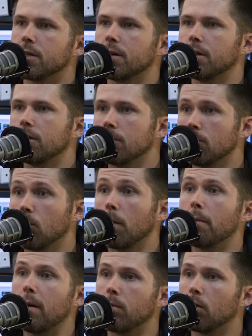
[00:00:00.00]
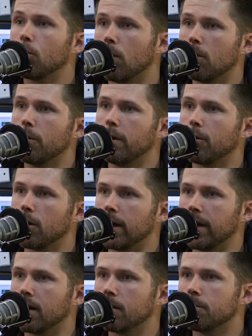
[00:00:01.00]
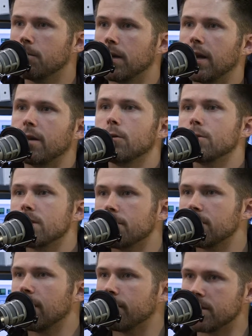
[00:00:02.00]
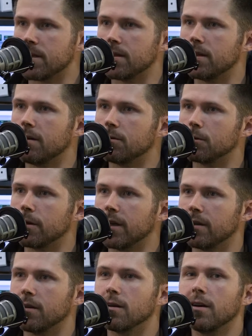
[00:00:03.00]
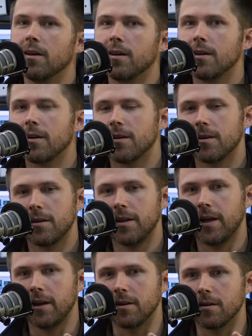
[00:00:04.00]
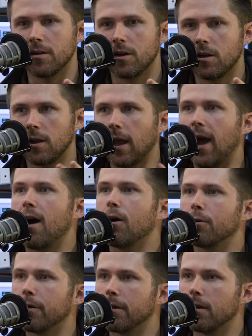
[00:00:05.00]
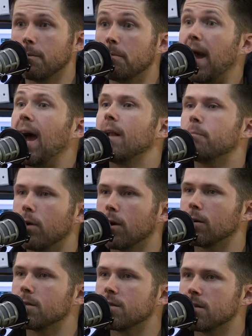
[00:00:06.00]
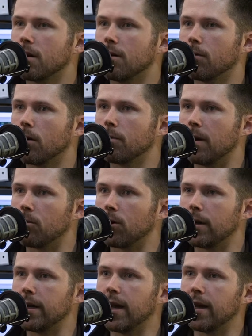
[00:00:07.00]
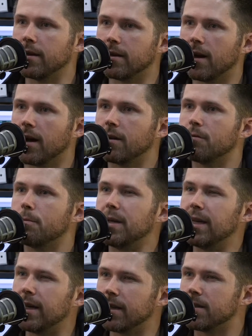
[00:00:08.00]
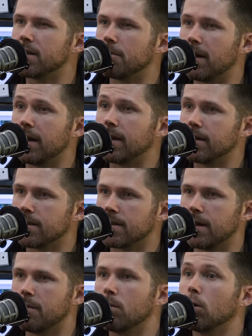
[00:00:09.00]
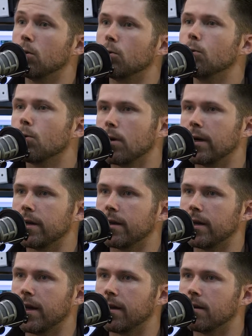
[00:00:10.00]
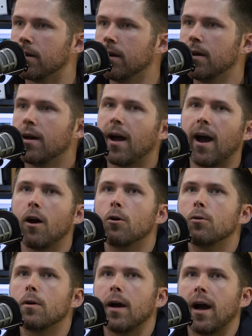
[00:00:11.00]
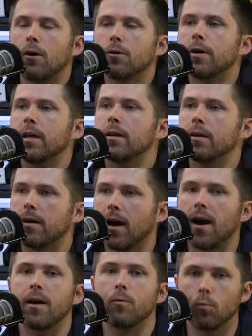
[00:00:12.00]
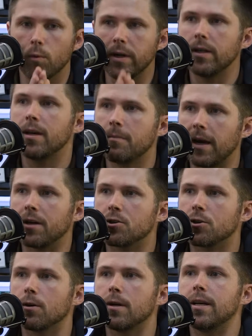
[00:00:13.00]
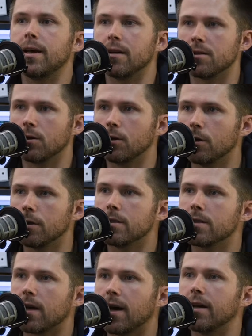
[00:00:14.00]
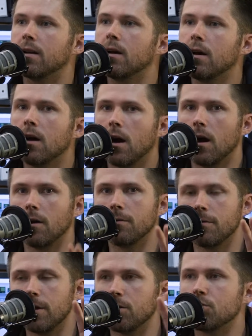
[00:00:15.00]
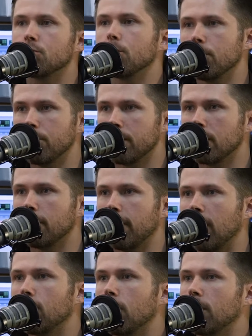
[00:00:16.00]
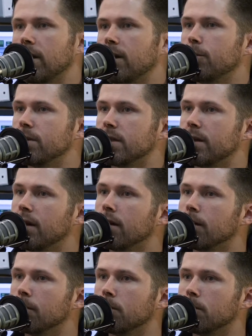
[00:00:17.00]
to remember what we were in. But I know sometimes the devil can can cloud the bad parts of our memory and kind of begin to make it seem alluring again. How how can a guy really make sure he has a good sight of the truth about what he was in